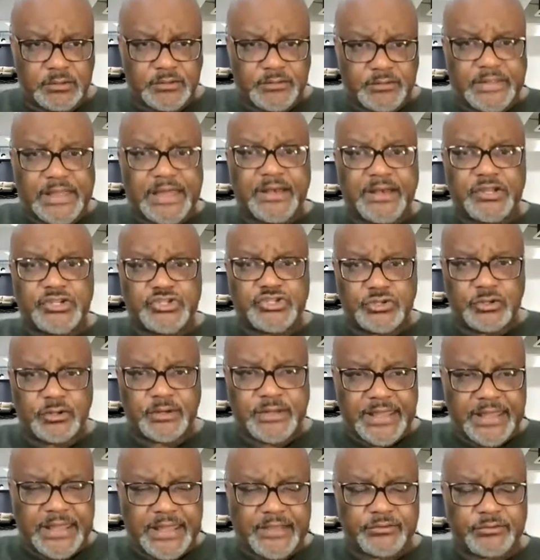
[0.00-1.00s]
that is your
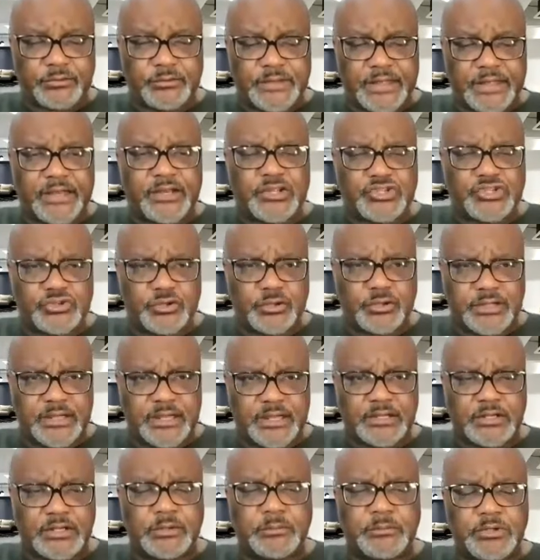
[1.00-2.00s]
castle, that is your
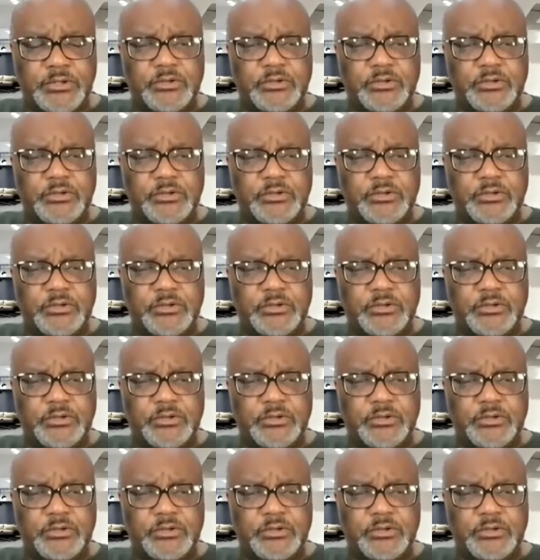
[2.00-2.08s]
kingdom.